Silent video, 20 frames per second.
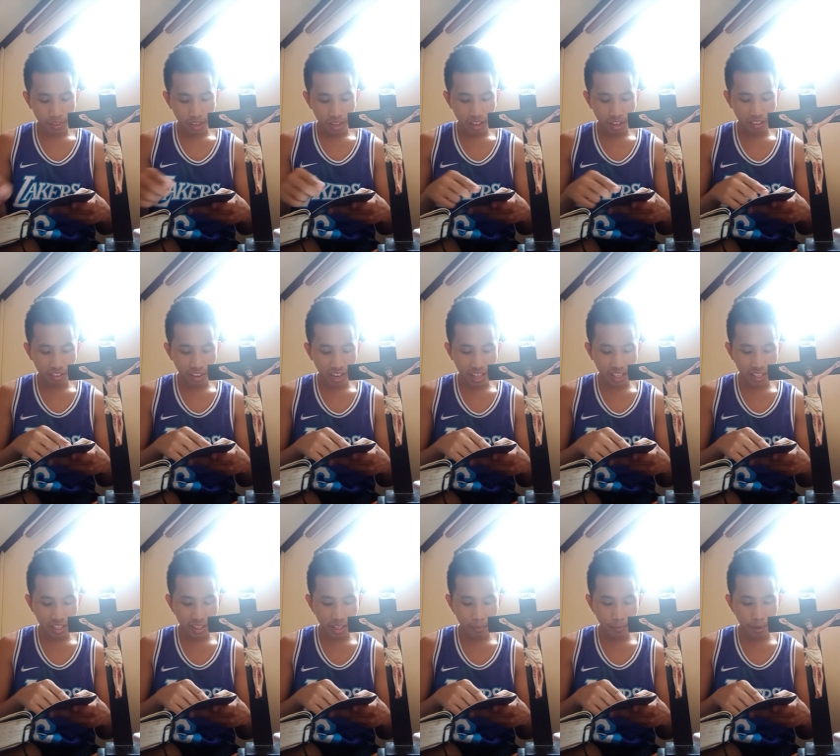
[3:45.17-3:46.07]
He
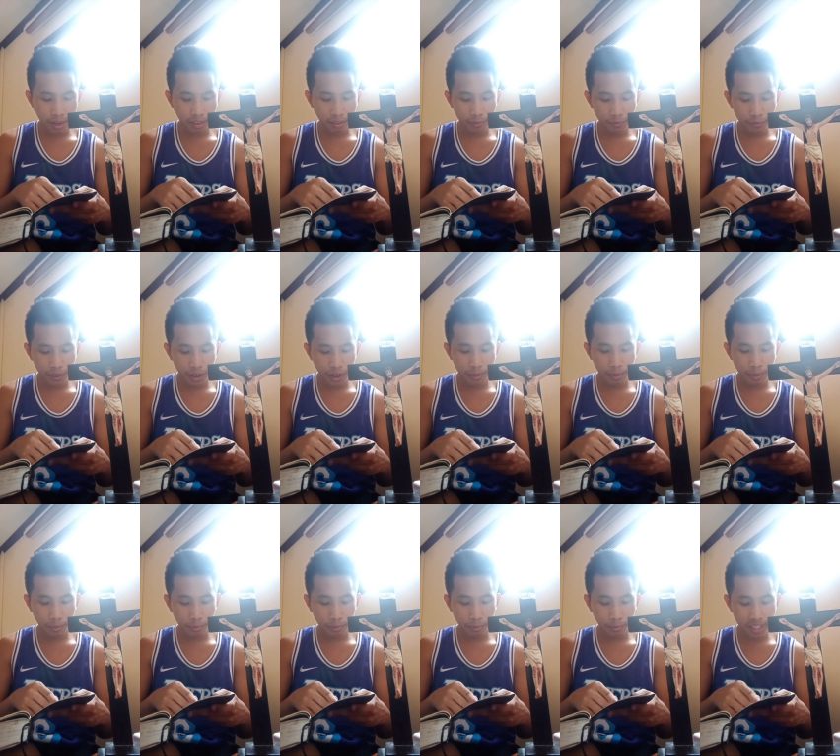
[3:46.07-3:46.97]
created them
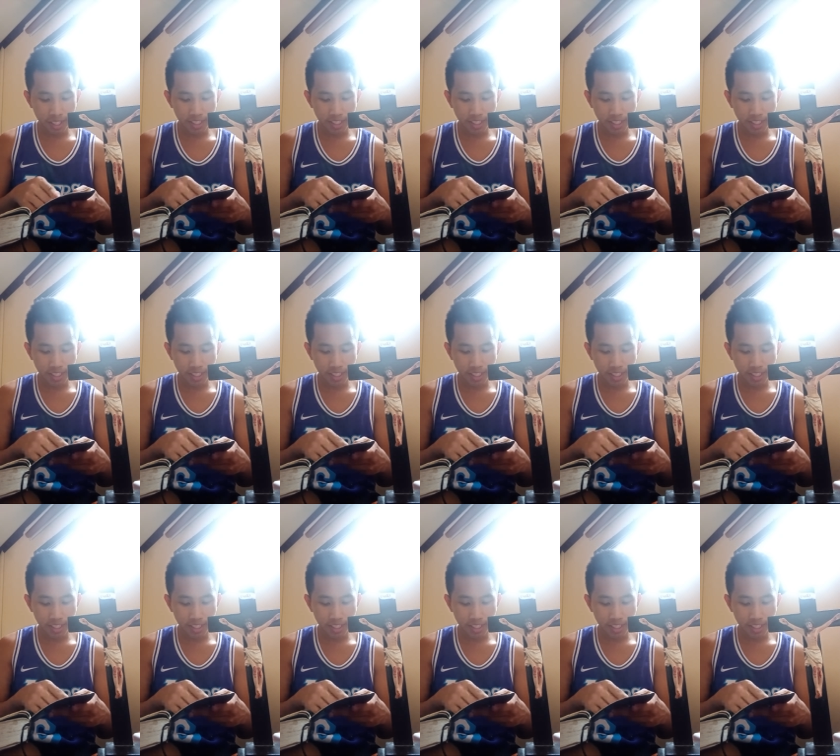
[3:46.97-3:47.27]
male